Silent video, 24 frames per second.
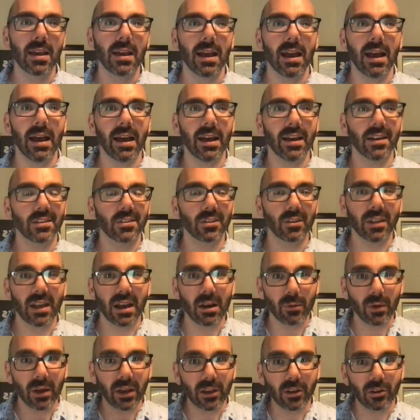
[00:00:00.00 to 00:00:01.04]
Uh, so
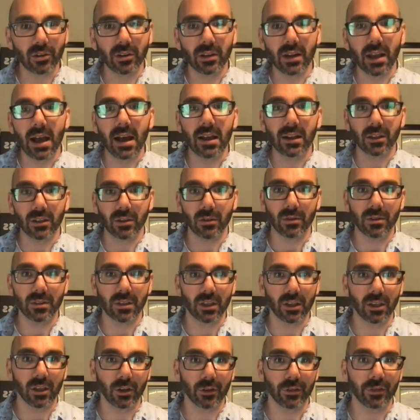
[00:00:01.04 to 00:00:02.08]
that way you're not
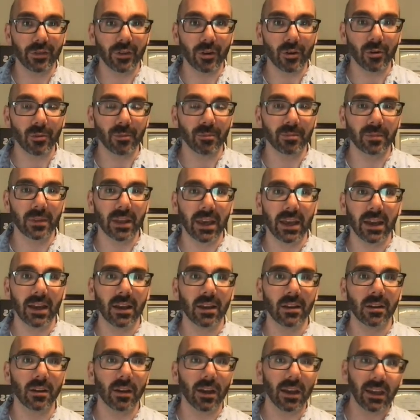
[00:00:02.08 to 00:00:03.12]
using your phone.
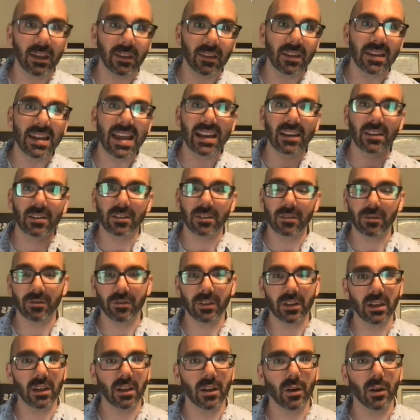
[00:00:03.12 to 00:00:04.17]
And in the next
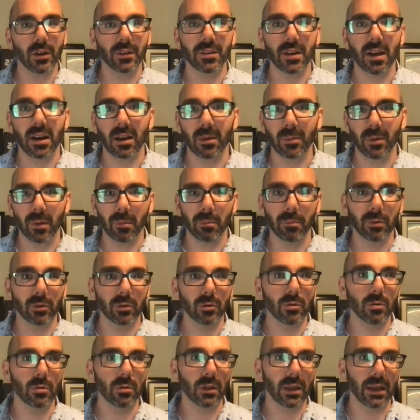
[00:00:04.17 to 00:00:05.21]
video, I'll talk about
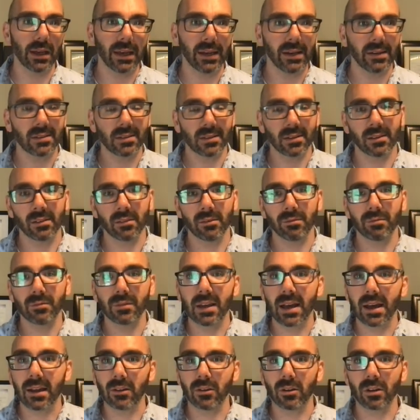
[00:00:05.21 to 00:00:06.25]
blue light and
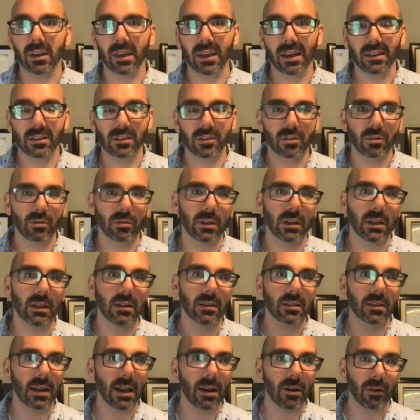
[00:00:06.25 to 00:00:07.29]
not looking at
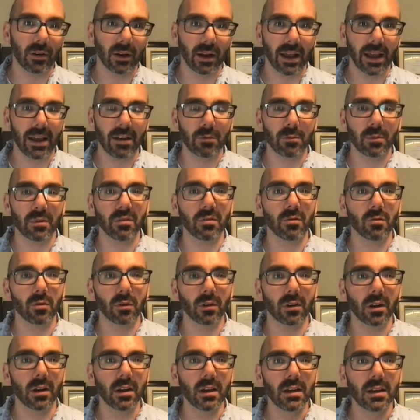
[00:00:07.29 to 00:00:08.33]
screens an hour and a half
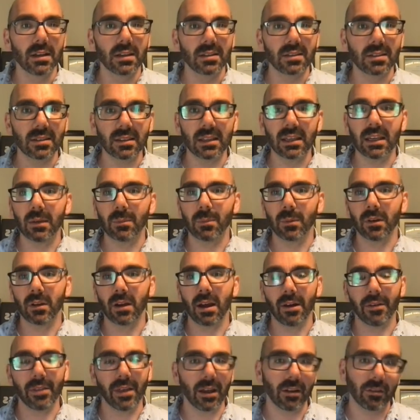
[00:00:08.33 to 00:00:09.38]
before sleep and
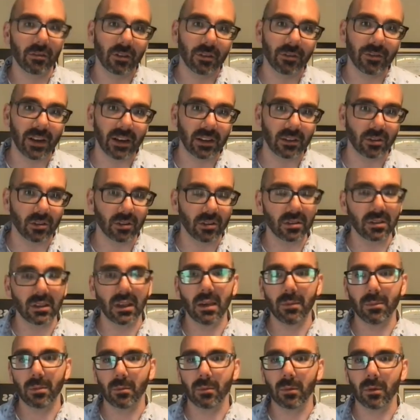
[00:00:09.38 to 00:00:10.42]
how that affects your
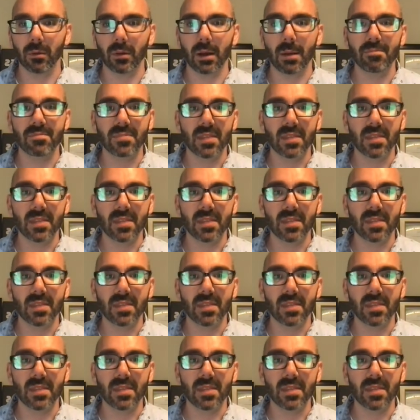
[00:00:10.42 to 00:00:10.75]
sleep and blah, blah.